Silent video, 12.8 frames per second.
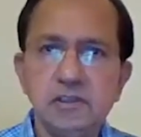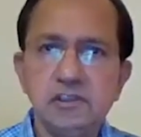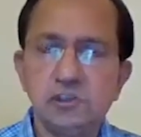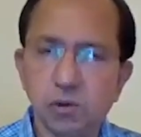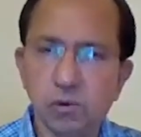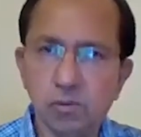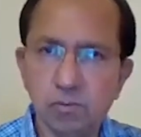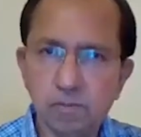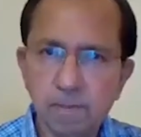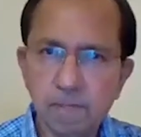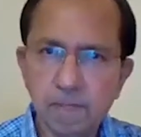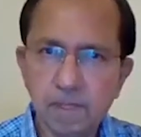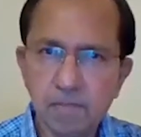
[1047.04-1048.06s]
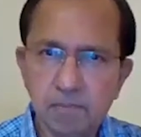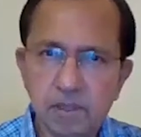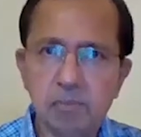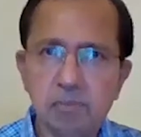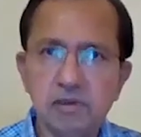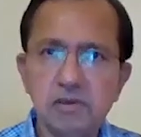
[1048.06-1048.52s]
So,
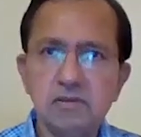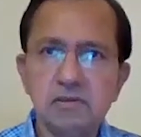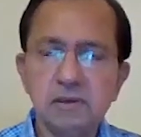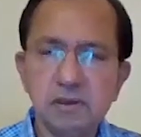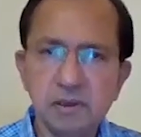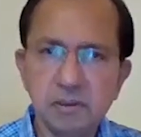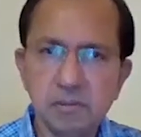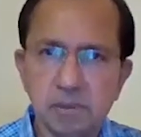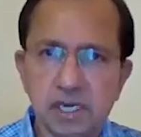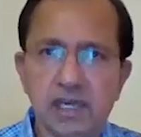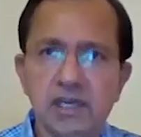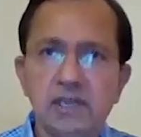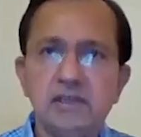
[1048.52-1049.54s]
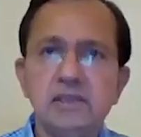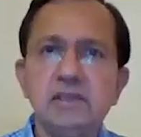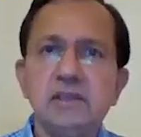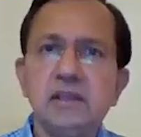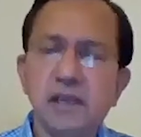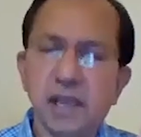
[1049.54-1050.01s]
people, planet,
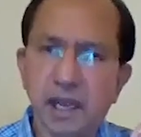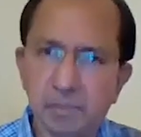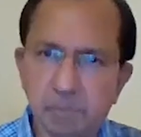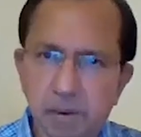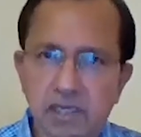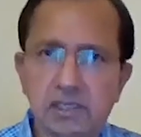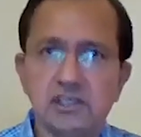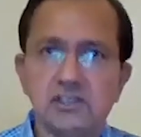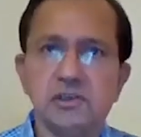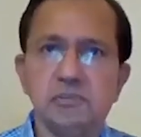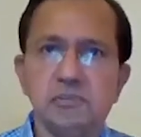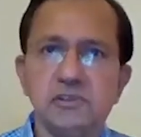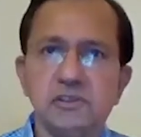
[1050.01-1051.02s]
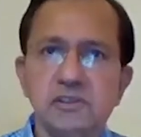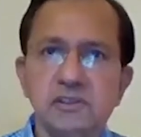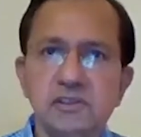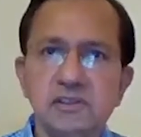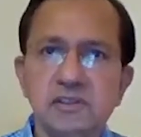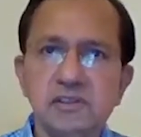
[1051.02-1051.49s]
and partnerships
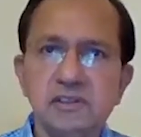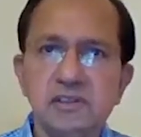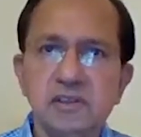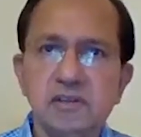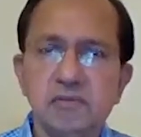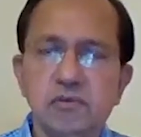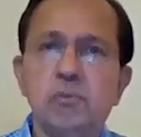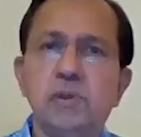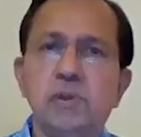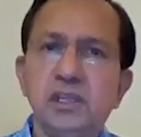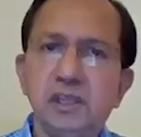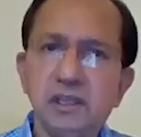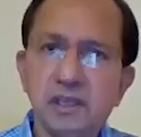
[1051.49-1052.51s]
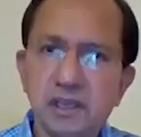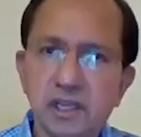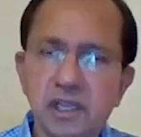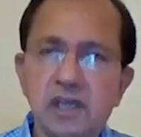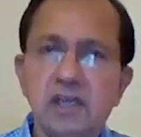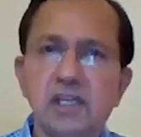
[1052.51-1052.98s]
would be
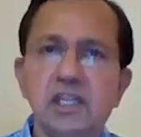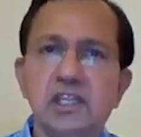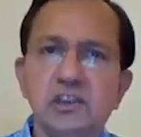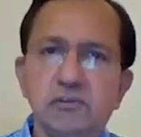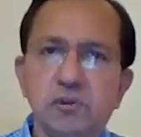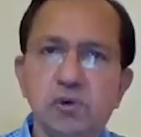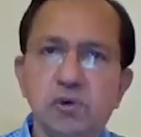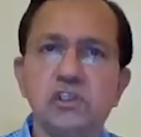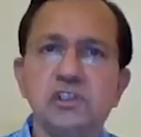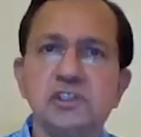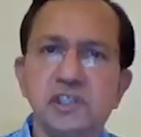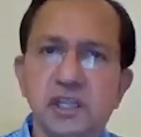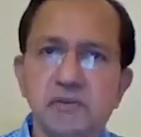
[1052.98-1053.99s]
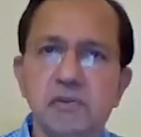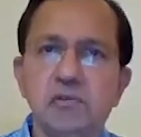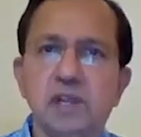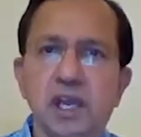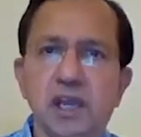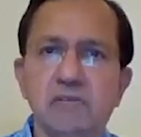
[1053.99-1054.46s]
clearly the focus that
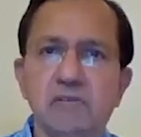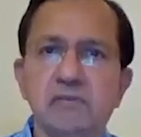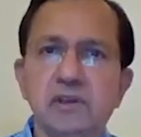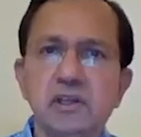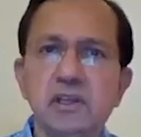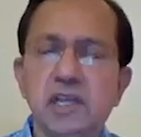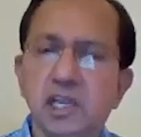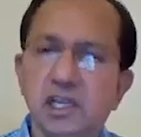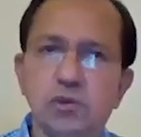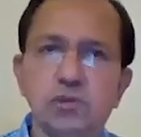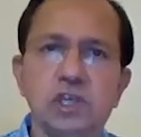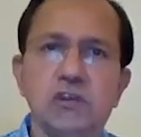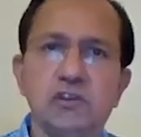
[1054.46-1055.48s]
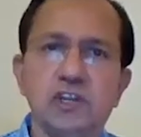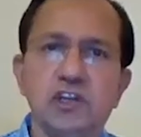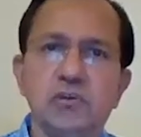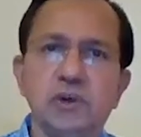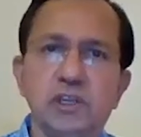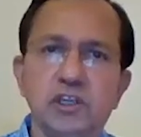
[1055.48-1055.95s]
we would have in
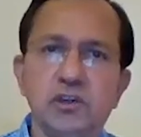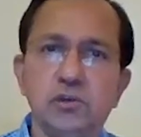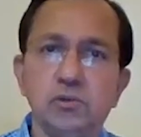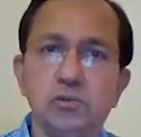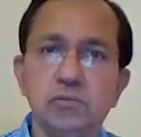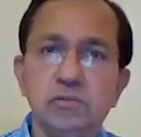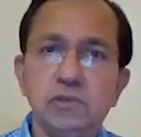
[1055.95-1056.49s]
2022.